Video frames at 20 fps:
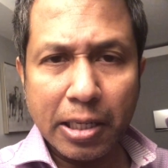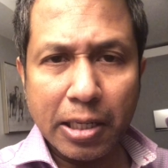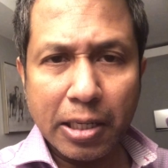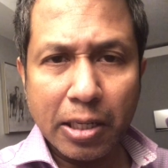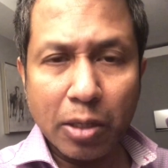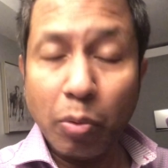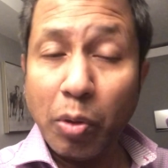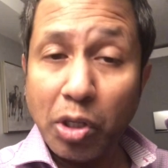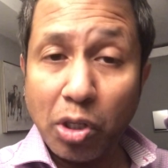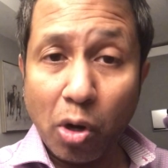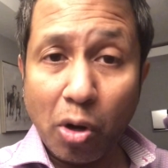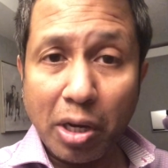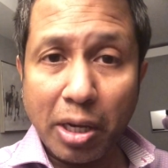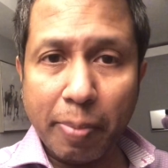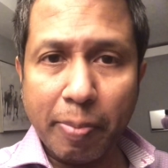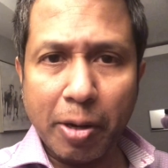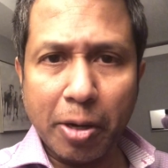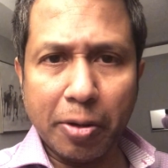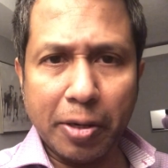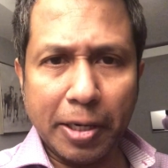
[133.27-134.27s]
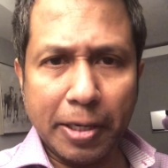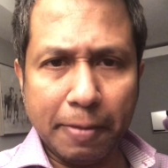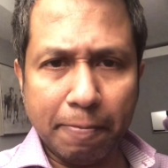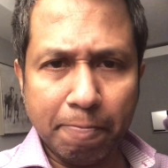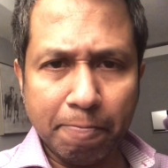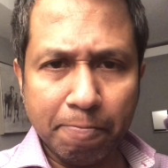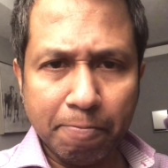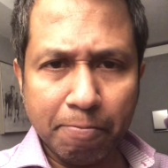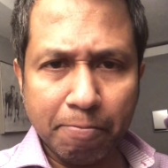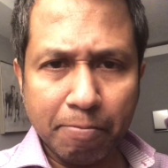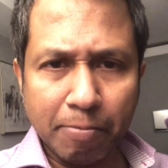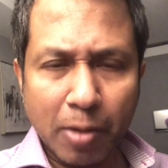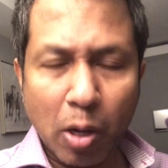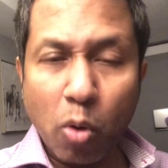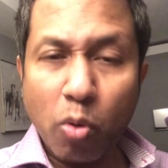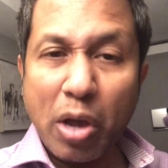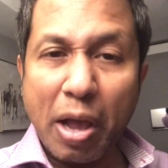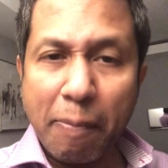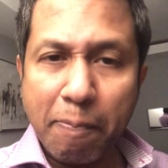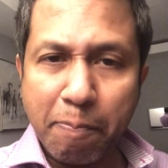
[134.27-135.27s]
We talk about it.
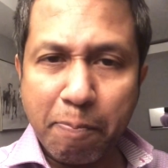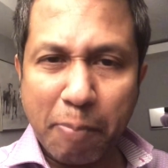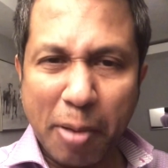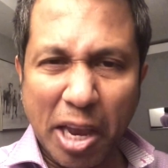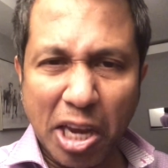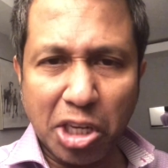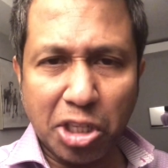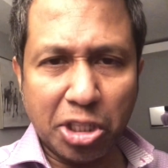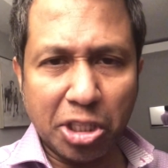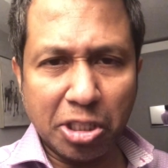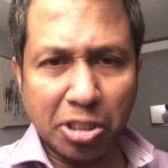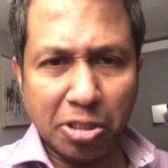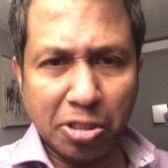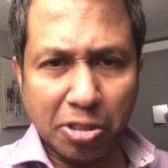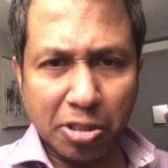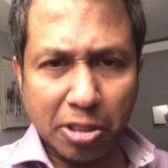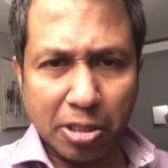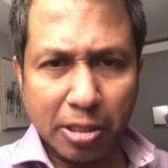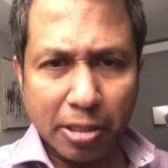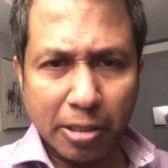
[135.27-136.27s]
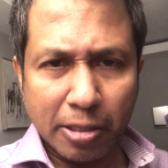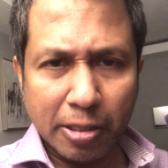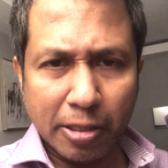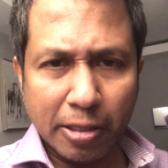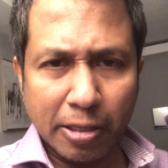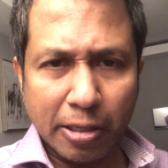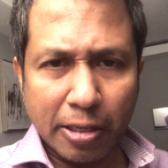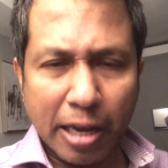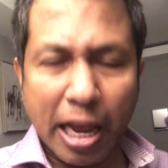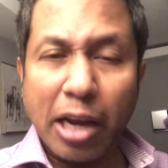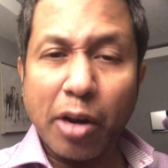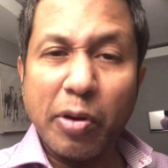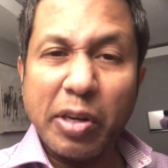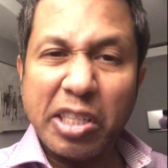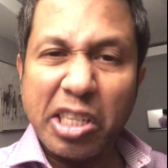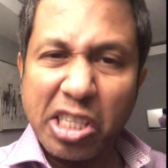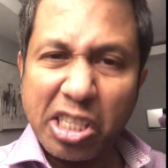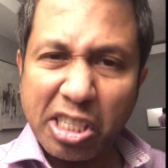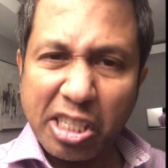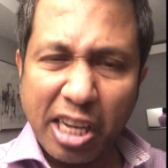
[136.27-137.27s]
We have patience and we
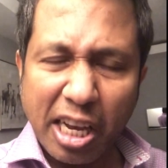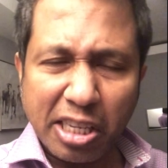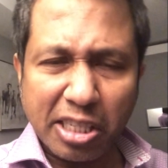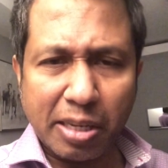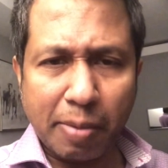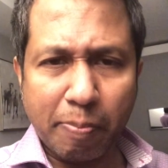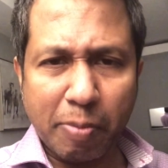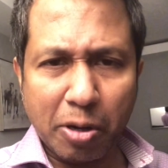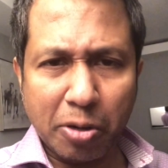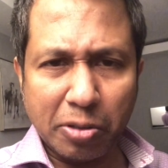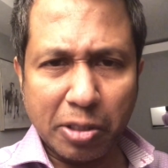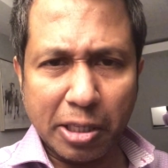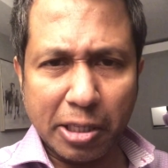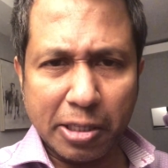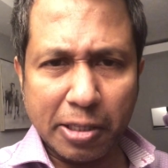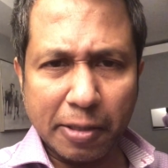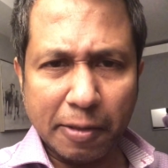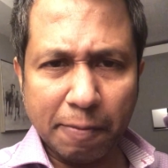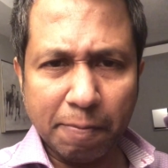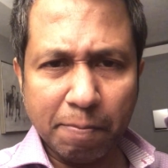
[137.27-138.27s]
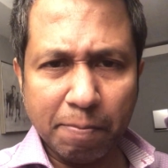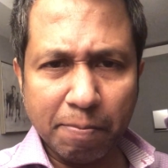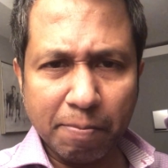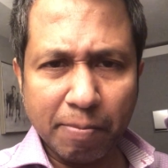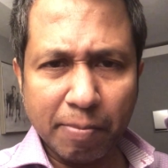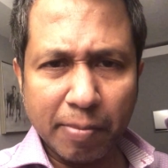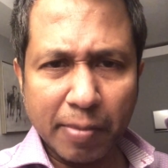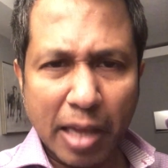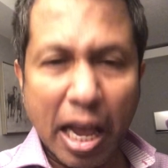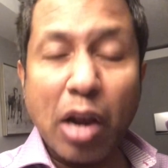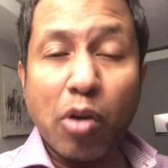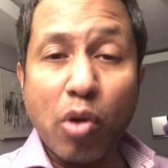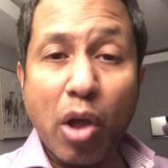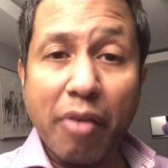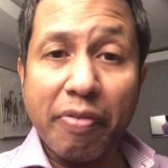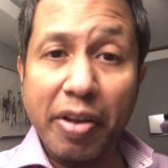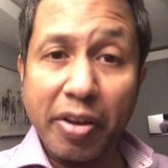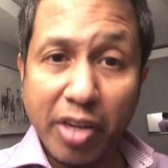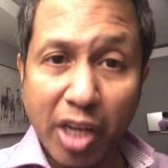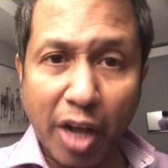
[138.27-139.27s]
discuss about it. And we have
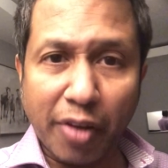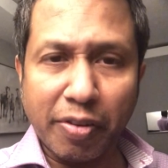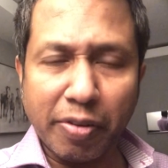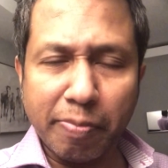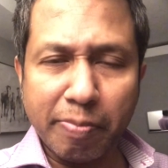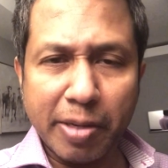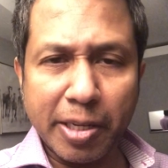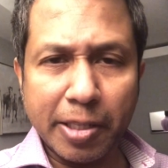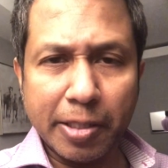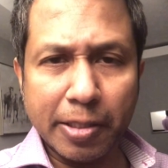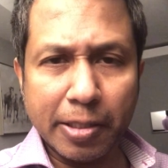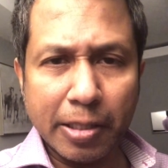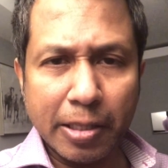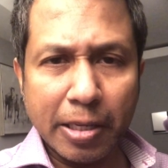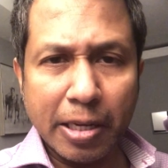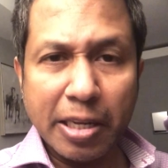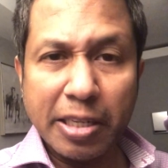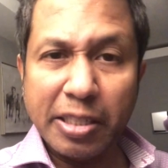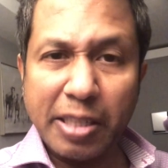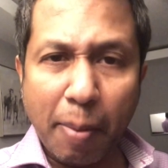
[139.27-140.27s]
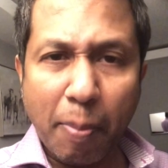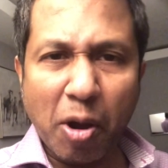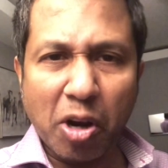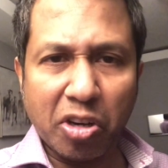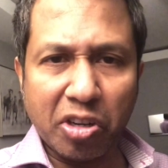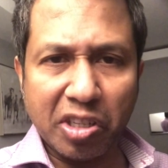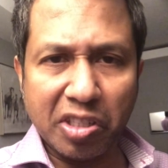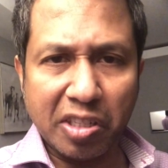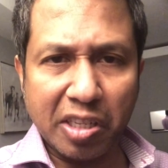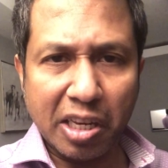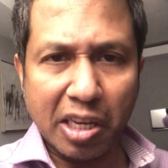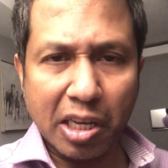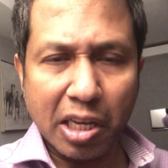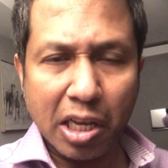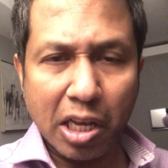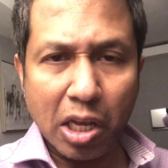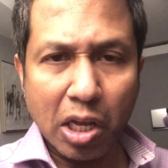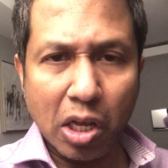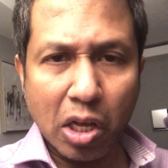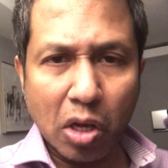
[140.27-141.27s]
a government, democracy,
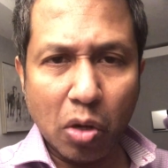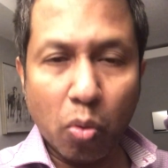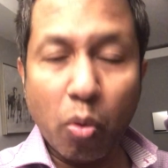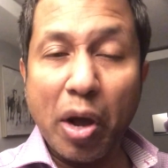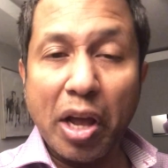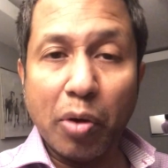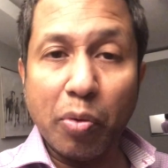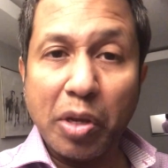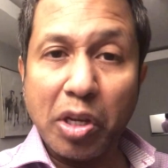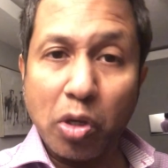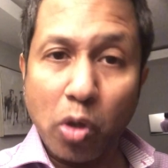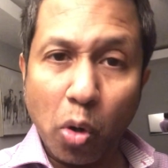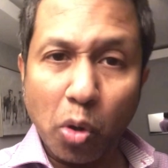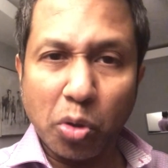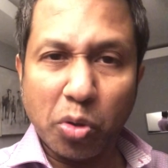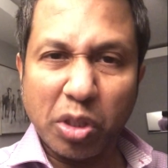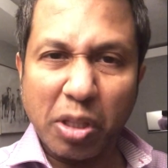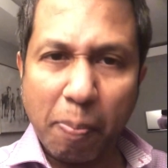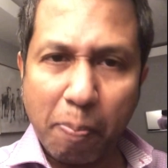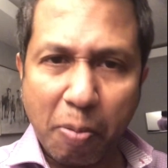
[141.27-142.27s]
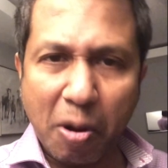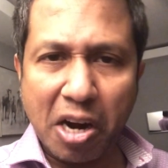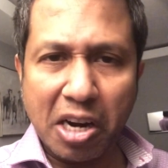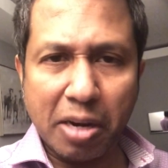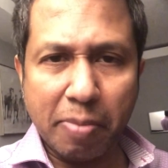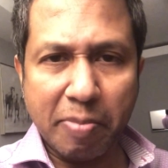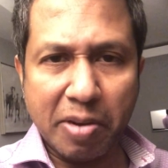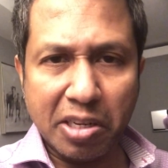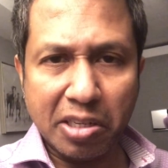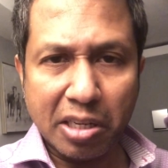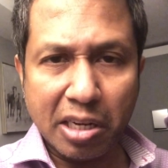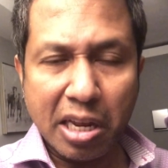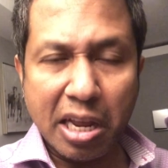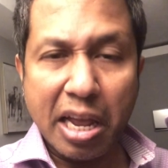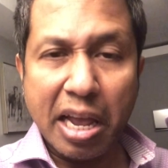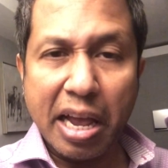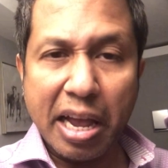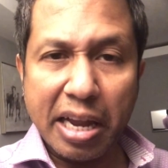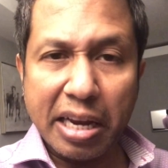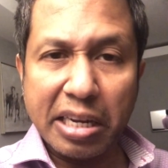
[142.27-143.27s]
where we go to the parliament
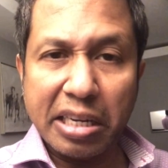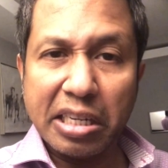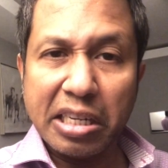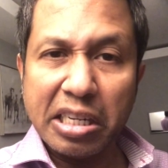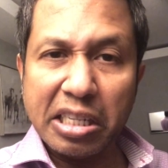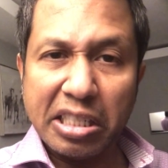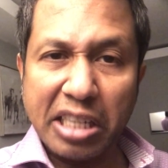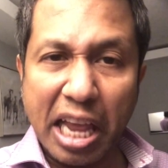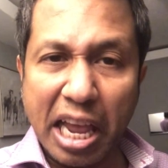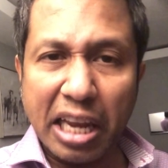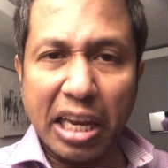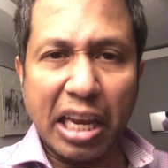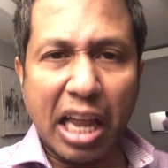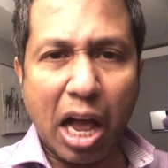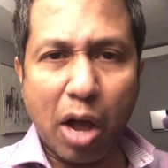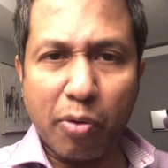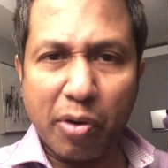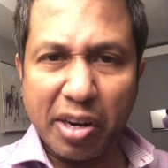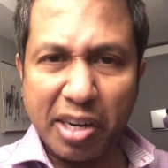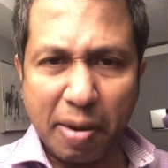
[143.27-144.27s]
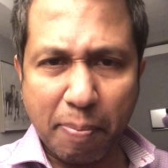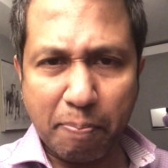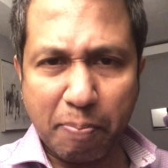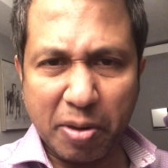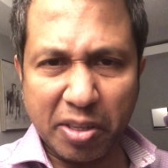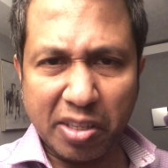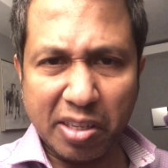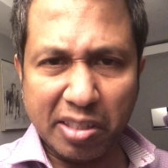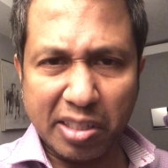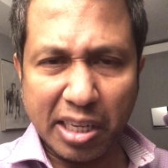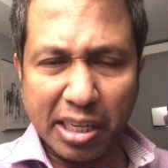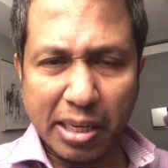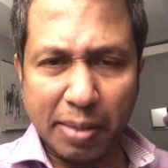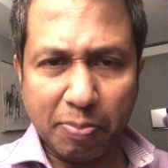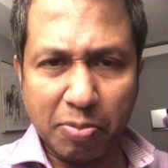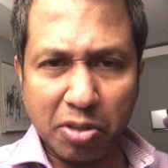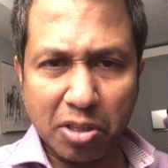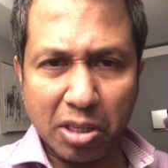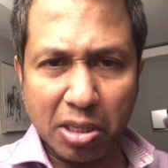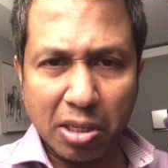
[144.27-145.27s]
and tell our
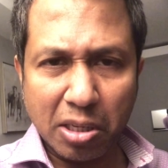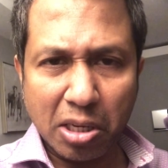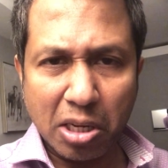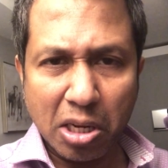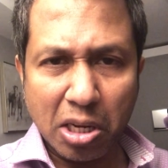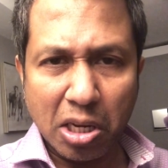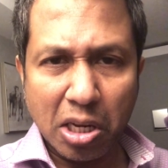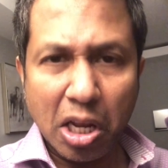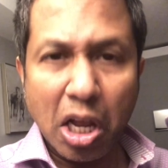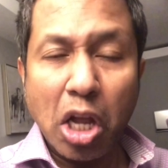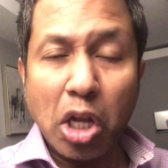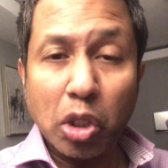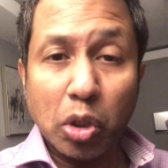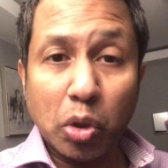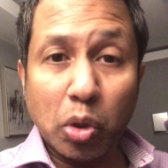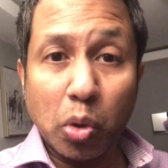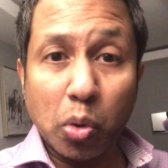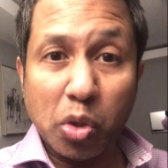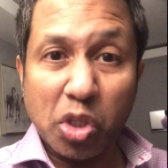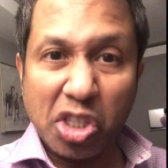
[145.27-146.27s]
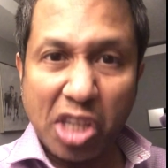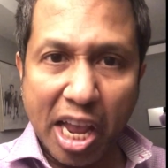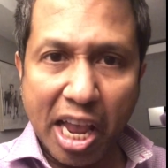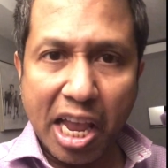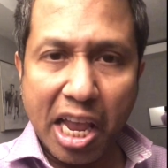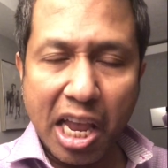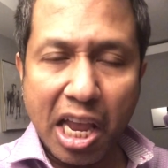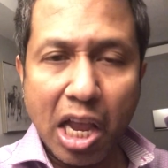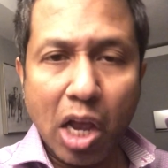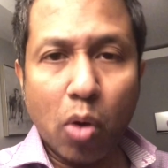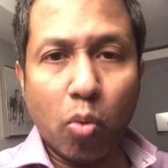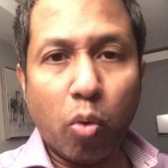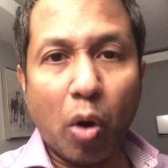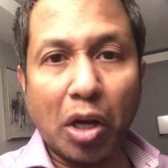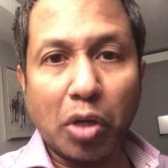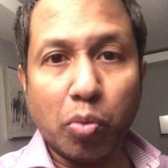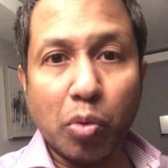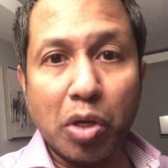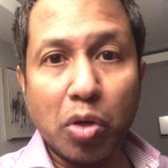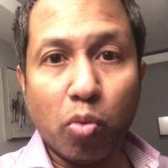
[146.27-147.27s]
representatives to say
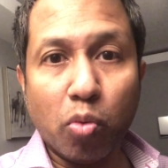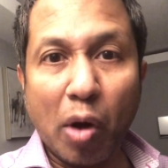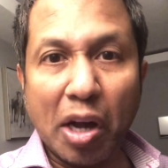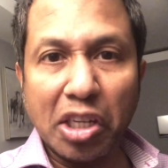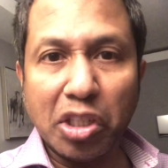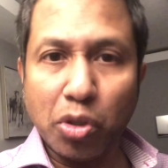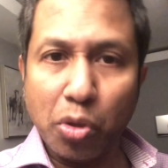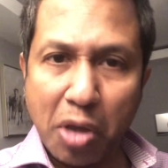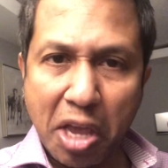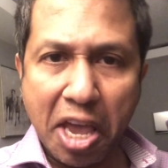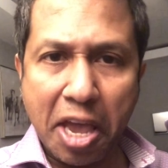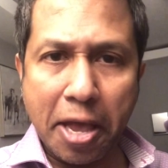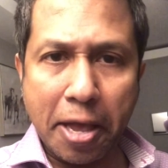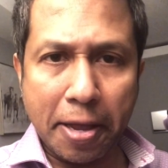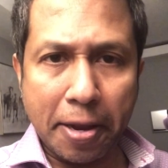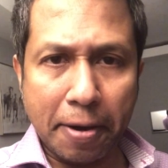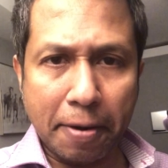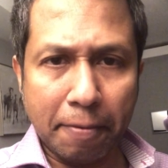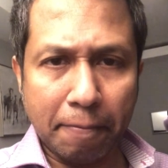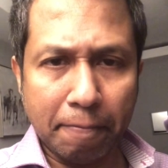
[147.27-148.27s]
what we want to hear.